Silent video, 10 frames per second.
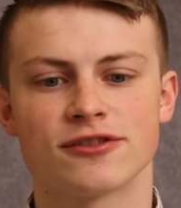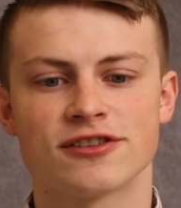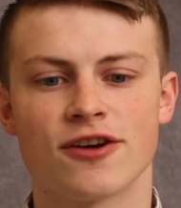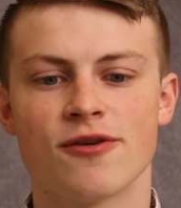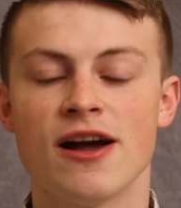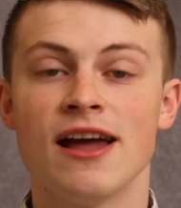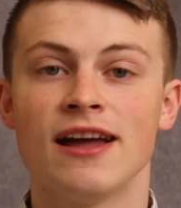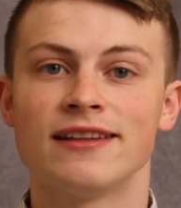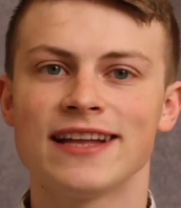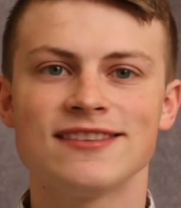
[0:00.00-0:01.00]
So
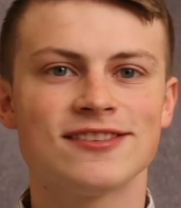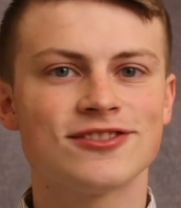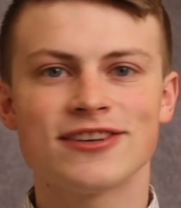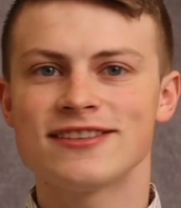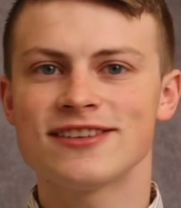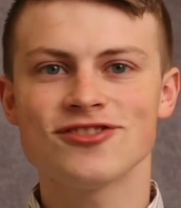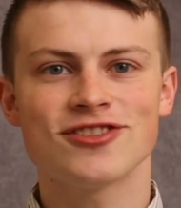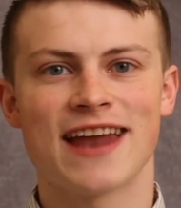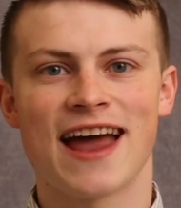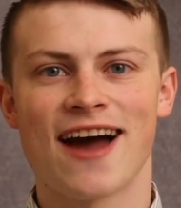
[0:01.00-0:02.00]
let's
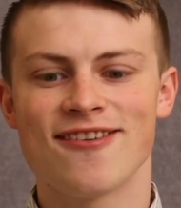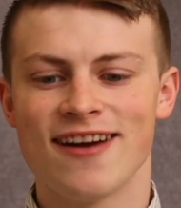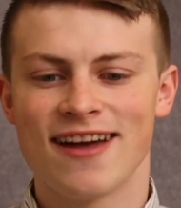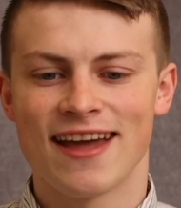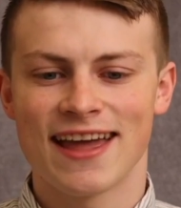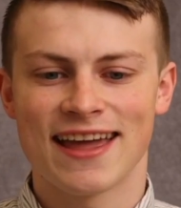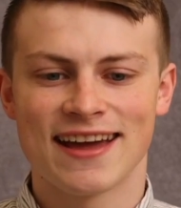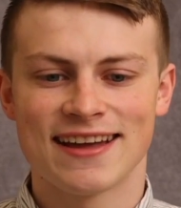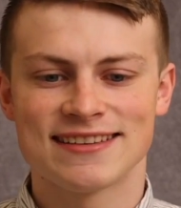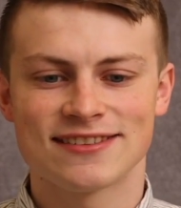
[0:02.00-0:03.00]
transition now.
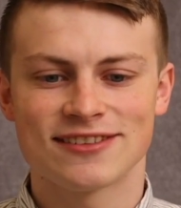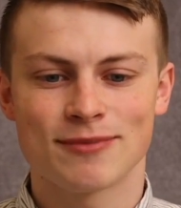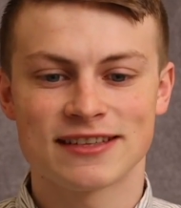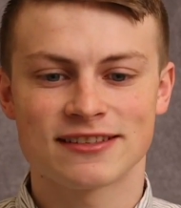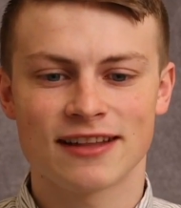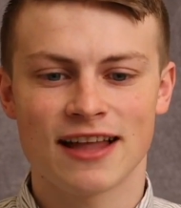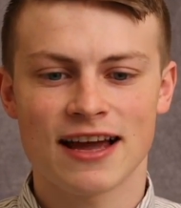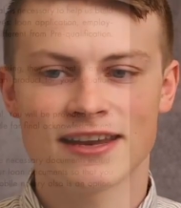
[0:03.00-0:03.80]
And to my slide